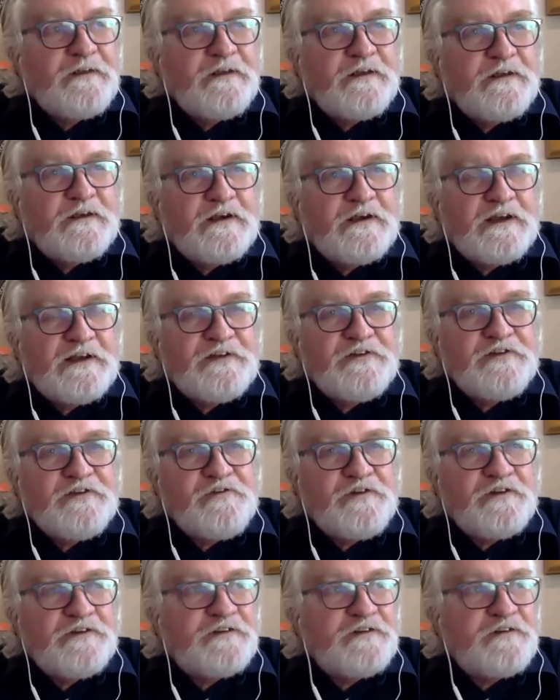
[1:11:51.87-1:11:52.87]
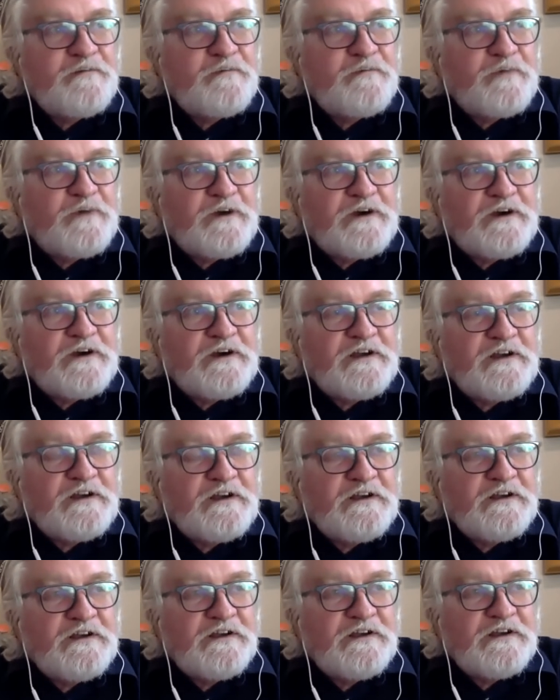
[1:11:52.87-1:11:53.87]
uh, underwritten by
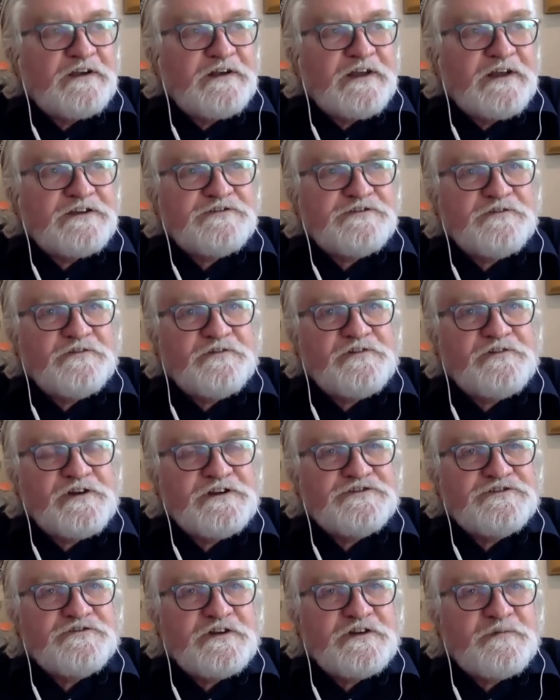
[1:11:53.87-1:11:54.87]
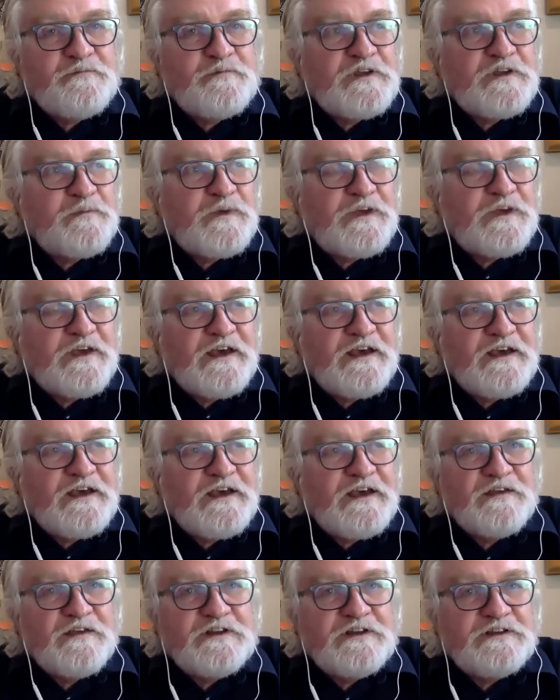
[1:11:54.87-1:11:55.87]
uh, National Treasury
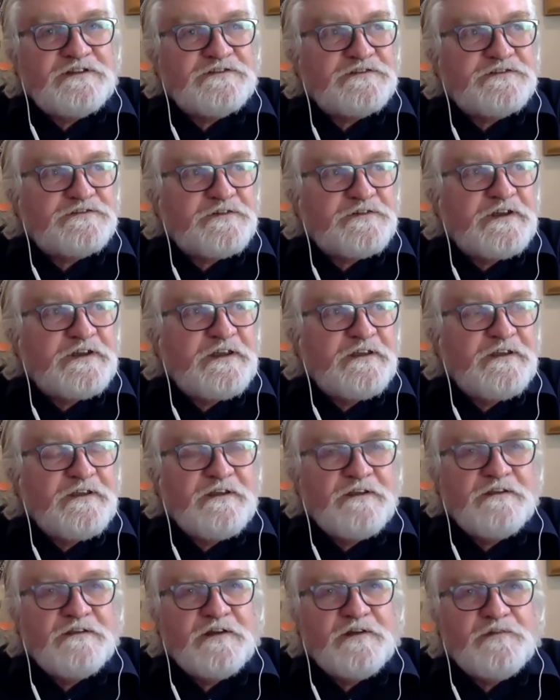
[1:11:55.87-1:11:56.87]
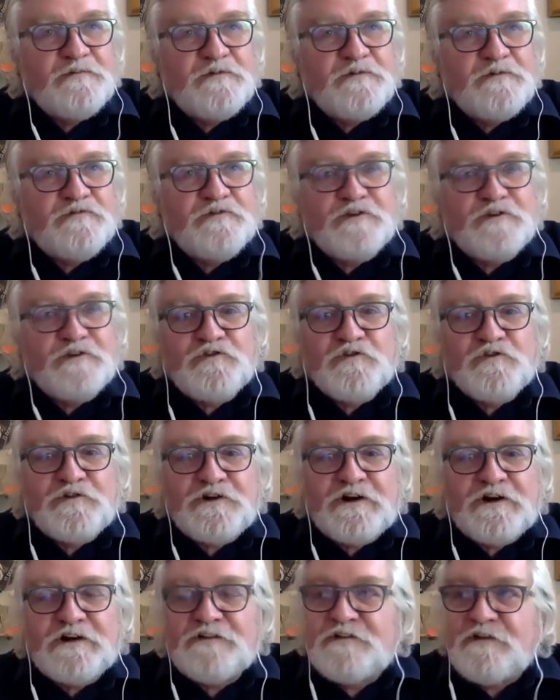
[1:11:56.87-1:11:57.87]
PPA if necessary, and we've got your
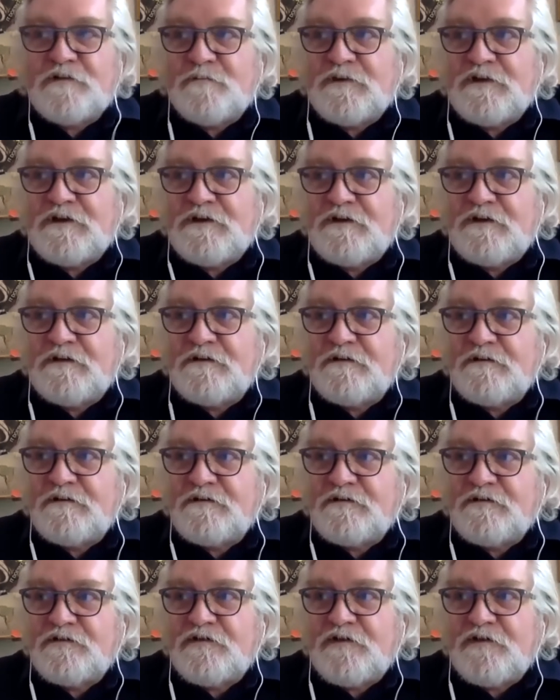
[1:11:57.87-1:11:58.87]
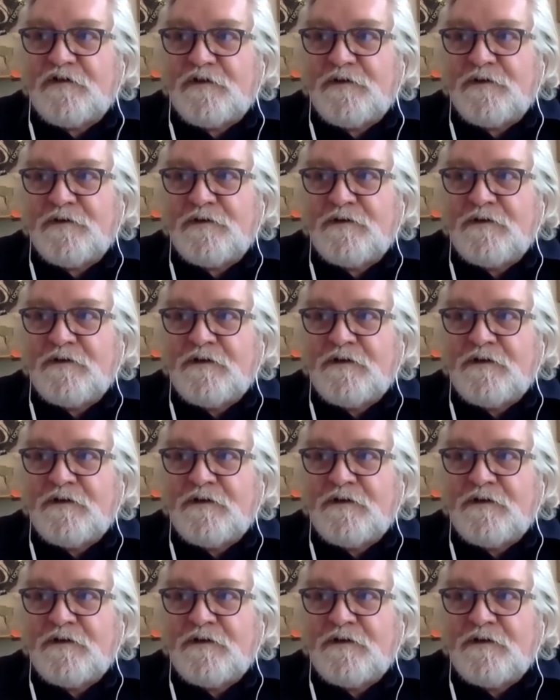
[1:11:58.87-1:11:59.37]
ninety million. So